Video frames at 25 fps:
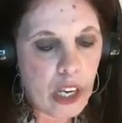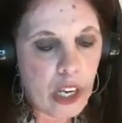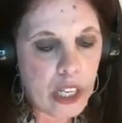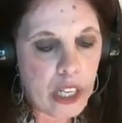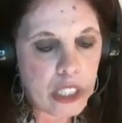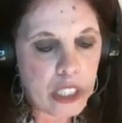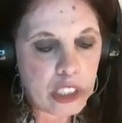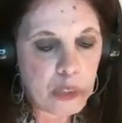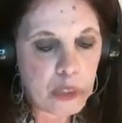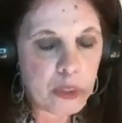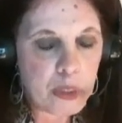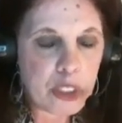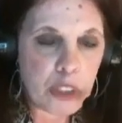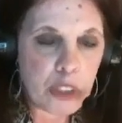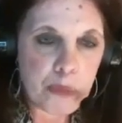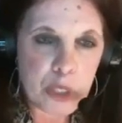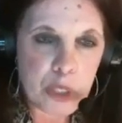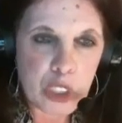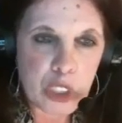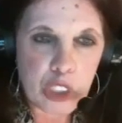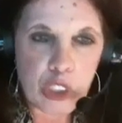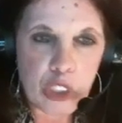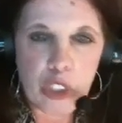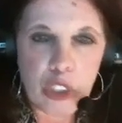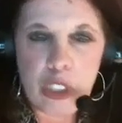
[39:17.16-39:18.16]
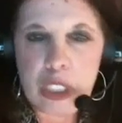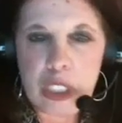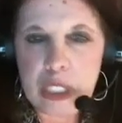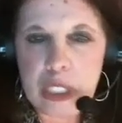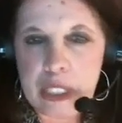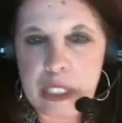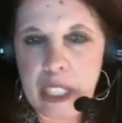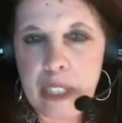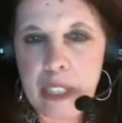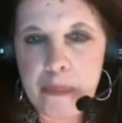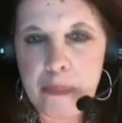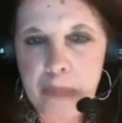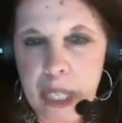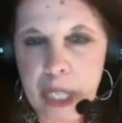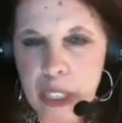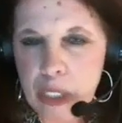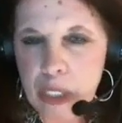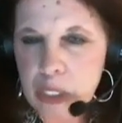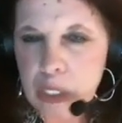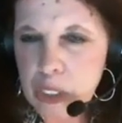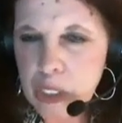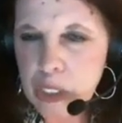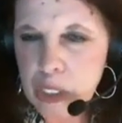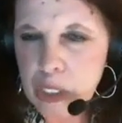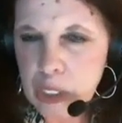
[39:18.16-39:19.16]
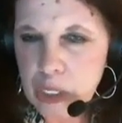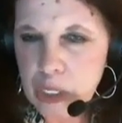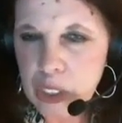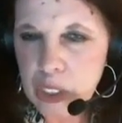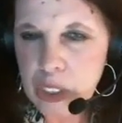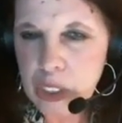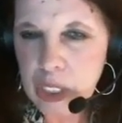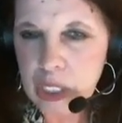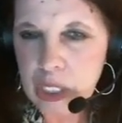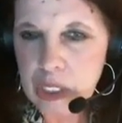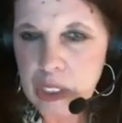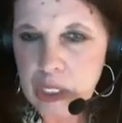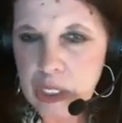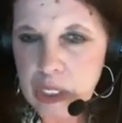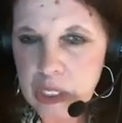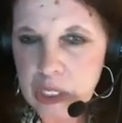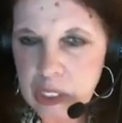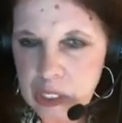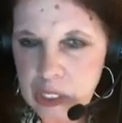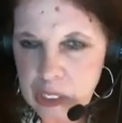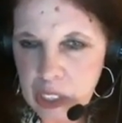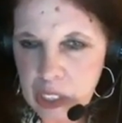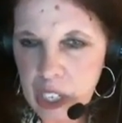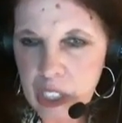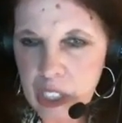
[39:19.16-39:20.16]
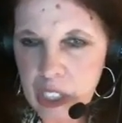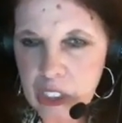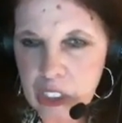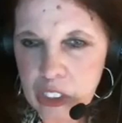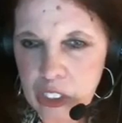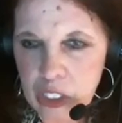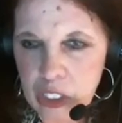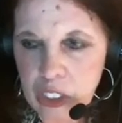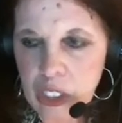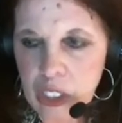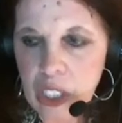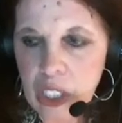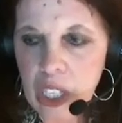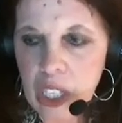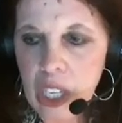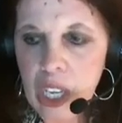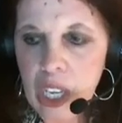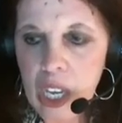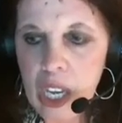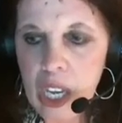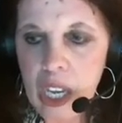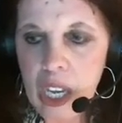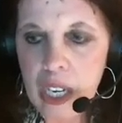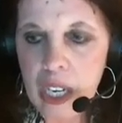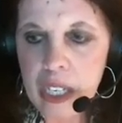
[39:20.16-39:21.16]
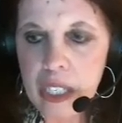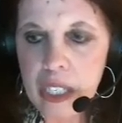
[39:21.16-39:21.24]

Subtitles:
is with the Missouri State Medical Association. He's a doctor, and